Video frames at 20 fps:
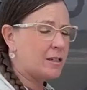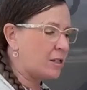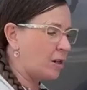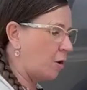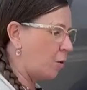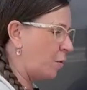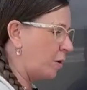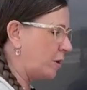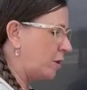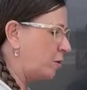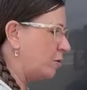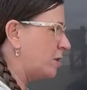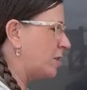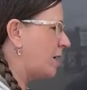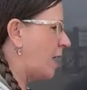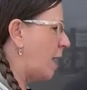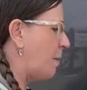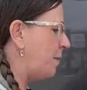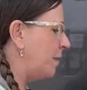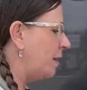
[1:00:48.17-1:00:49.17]
So when you
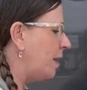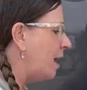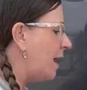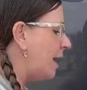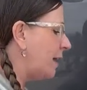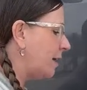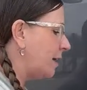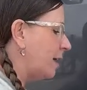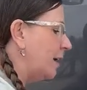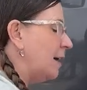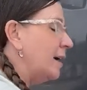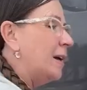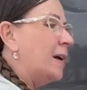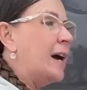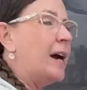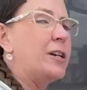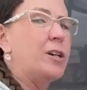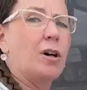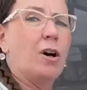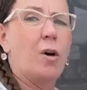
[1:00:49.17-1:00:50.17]
stop a lot
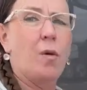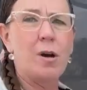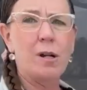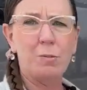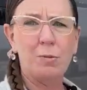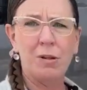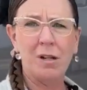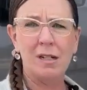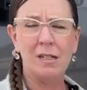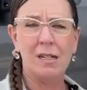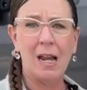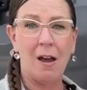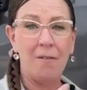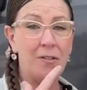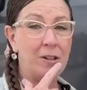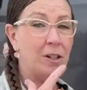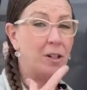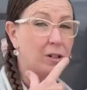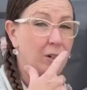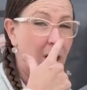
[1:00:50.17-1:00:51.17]
and you're always putting def
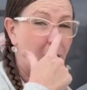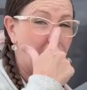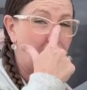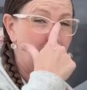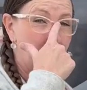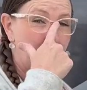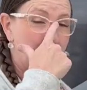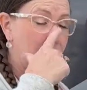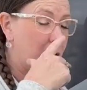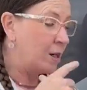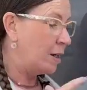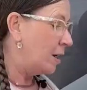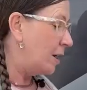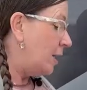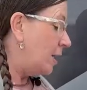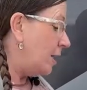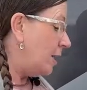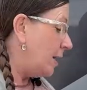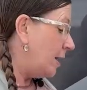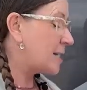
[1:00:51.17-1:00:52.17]
in your coach,
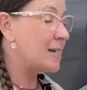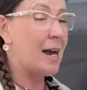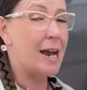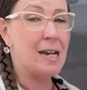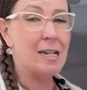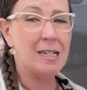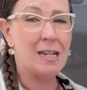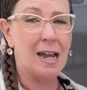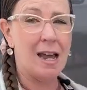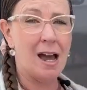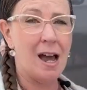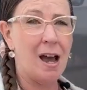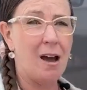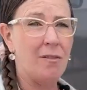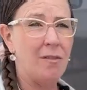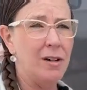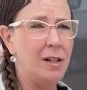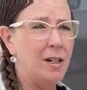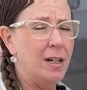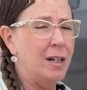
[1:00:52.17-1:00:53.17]
it's nice to
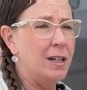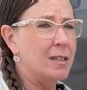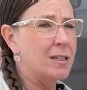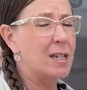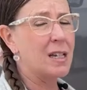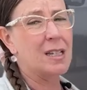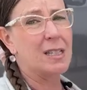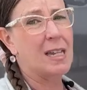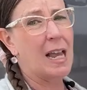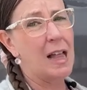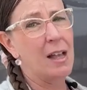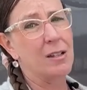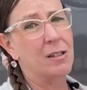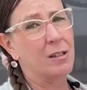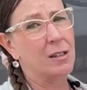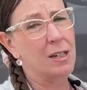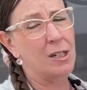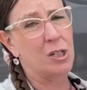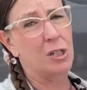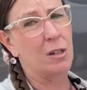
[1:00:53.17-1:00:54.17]
have six gallons
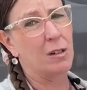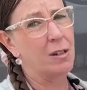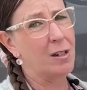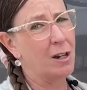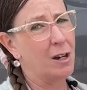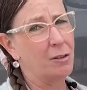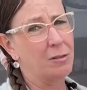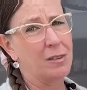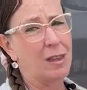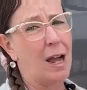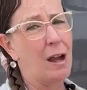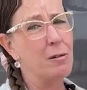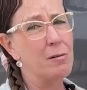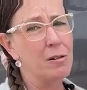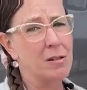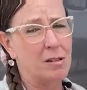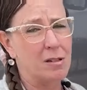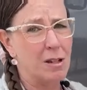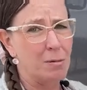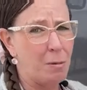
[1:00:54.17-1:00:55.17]
will get you, you know,
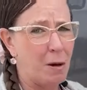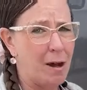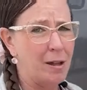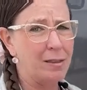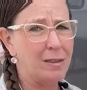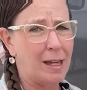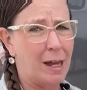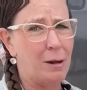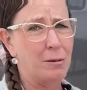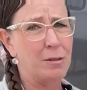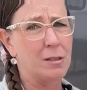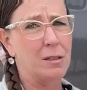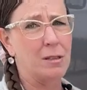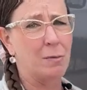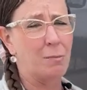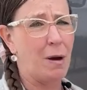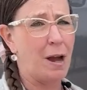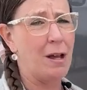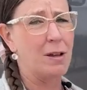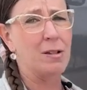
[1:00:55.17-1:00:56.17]
thousands upon thousands
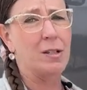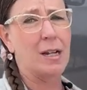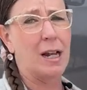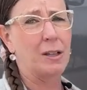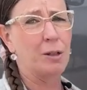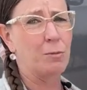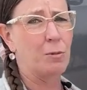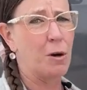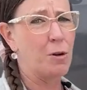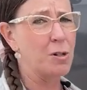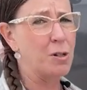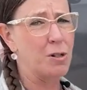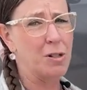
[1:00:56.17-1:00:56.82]
of miles down the road.